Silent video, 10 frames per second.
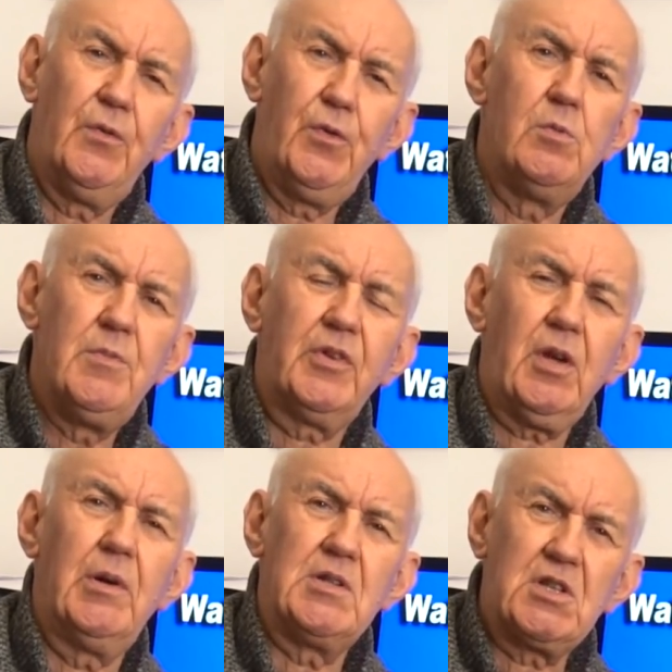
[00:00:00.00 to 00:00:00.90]
form of
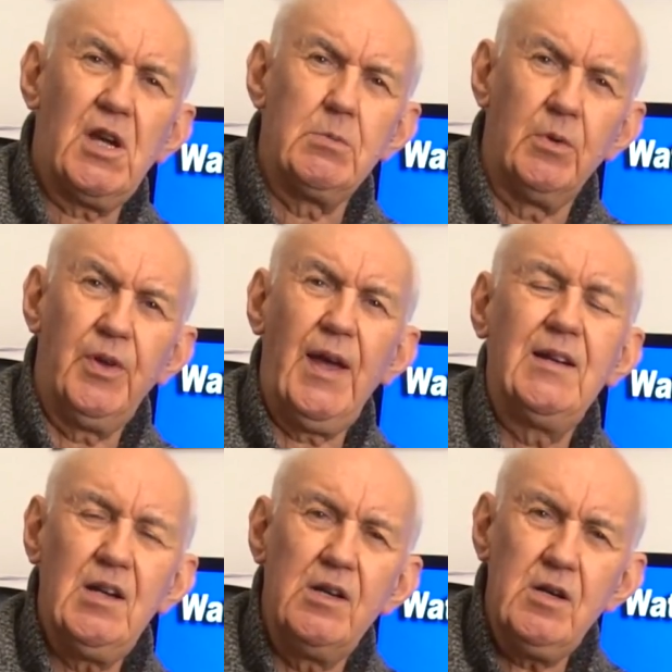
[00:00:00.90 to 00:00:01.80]
coax cable for
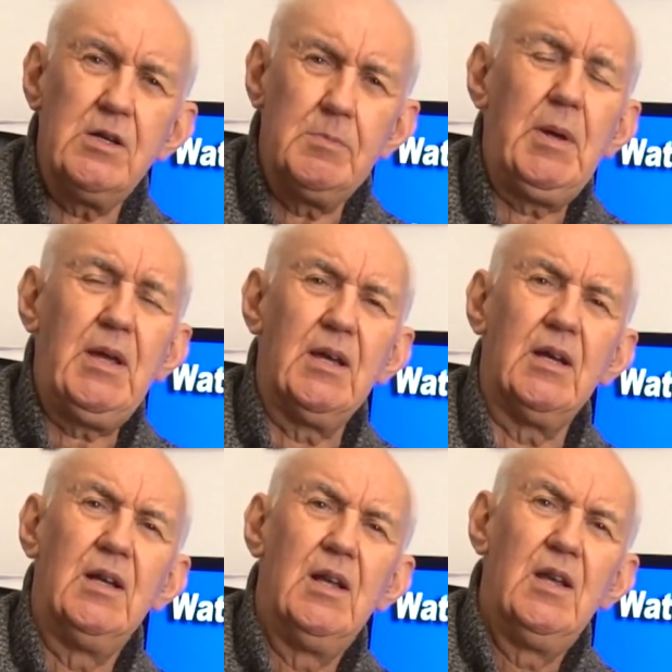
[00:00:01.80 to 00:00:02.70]
handling high power.